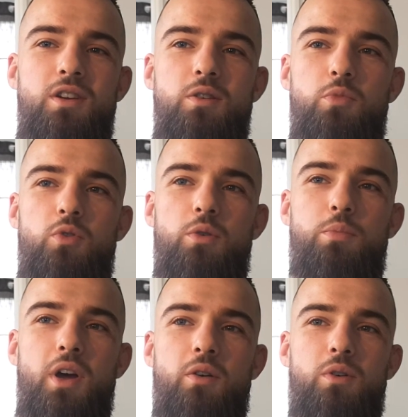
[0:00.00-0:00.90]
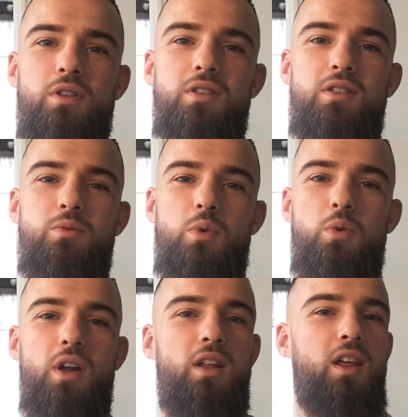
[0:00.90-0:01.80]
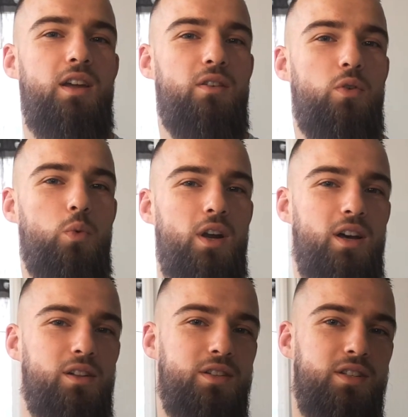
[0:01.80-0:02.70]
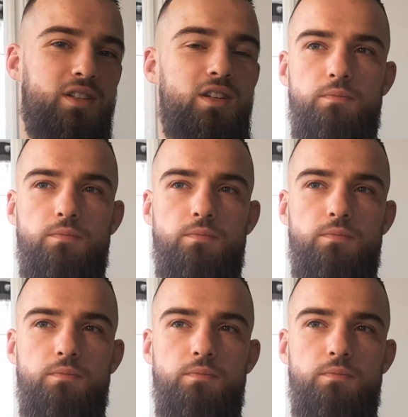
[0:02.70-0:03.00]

immigrant parents. We were not like everyone else.